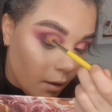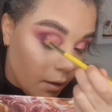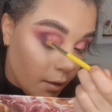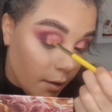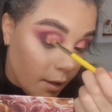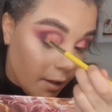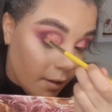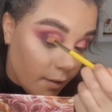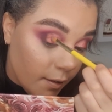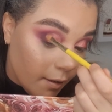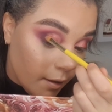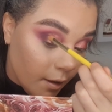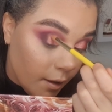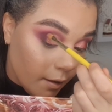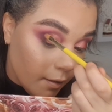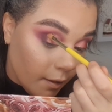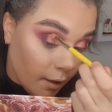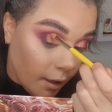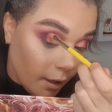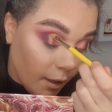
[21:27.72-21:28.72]
This
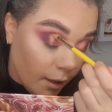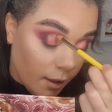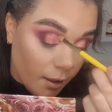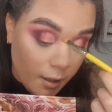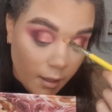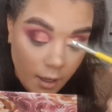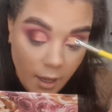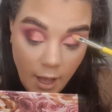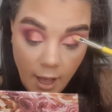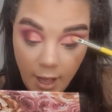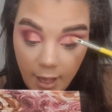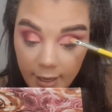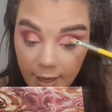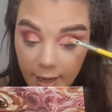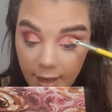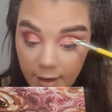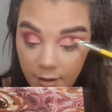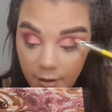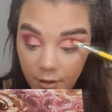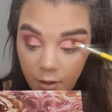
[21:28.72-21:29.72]
is like
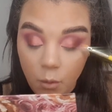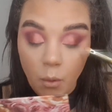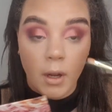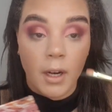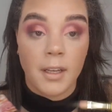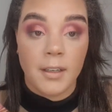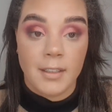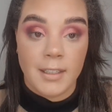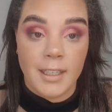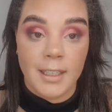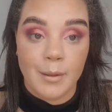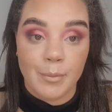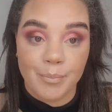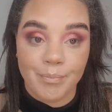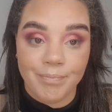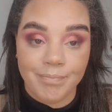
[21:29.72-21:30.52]
high-end quality,